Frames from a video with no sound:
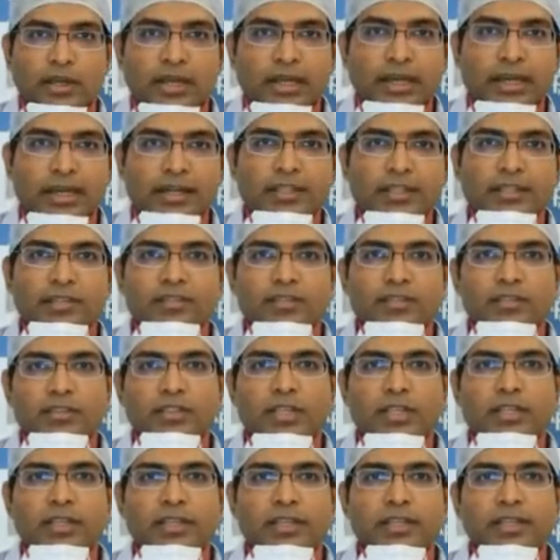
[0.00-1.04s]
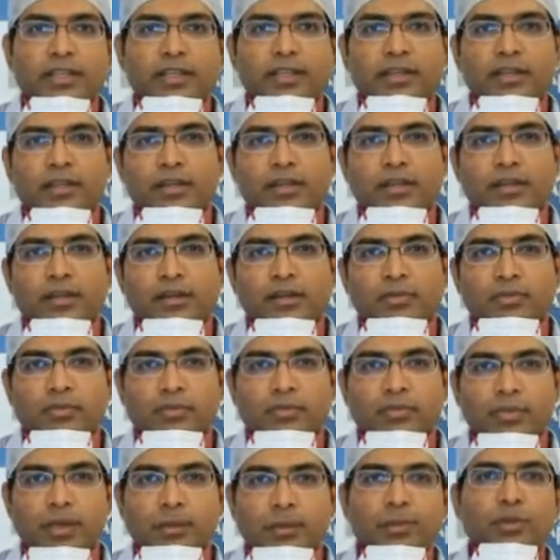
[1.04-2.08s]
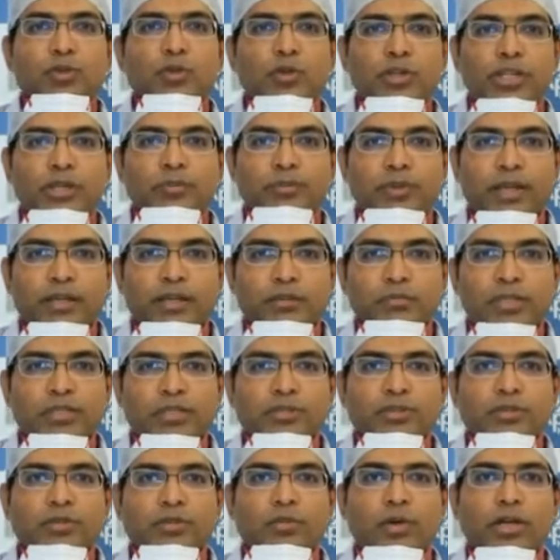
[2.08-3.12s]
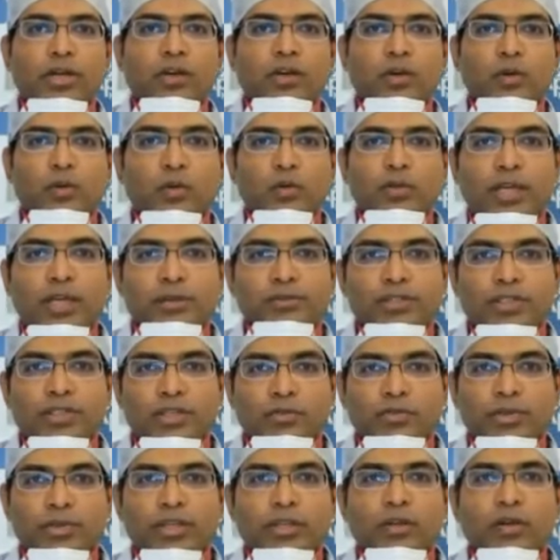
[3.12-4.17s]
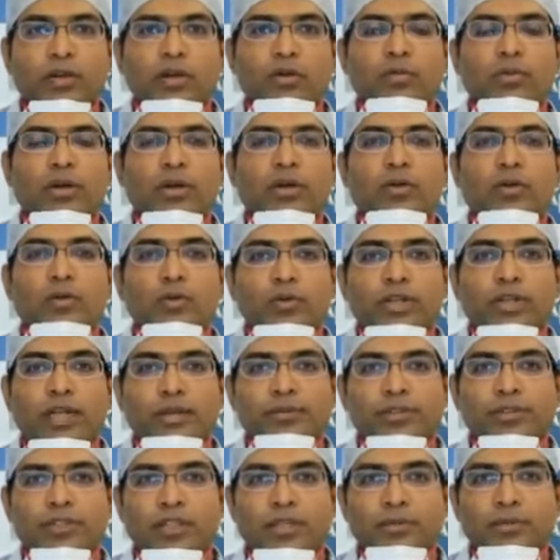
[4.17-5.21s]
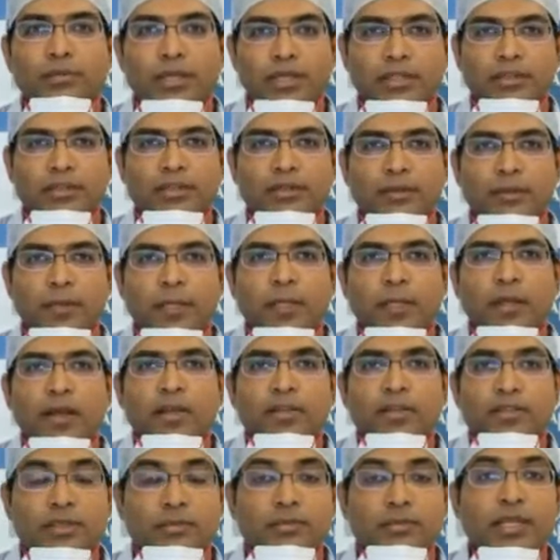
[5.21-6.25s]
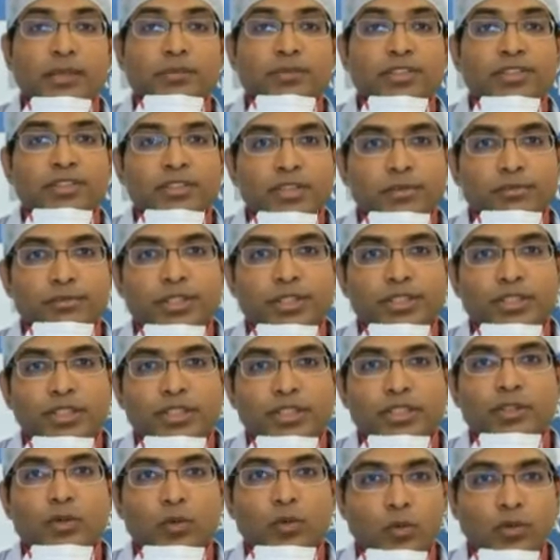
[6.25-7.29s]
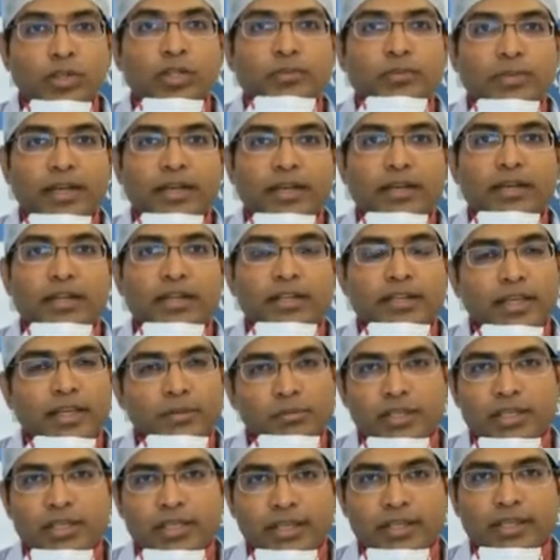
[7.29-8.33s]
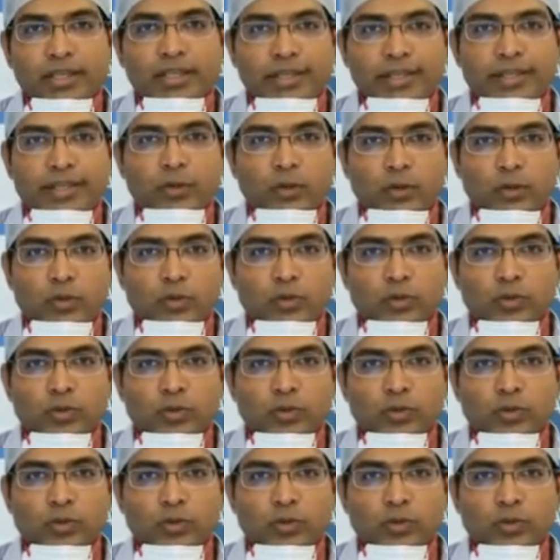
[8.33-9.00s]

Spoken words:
It is generally episodic pain, means 1 or 2 times in a week or 1 or 2 times in a month. Sometimes in some patient in chronic migraine it can be daily headache also.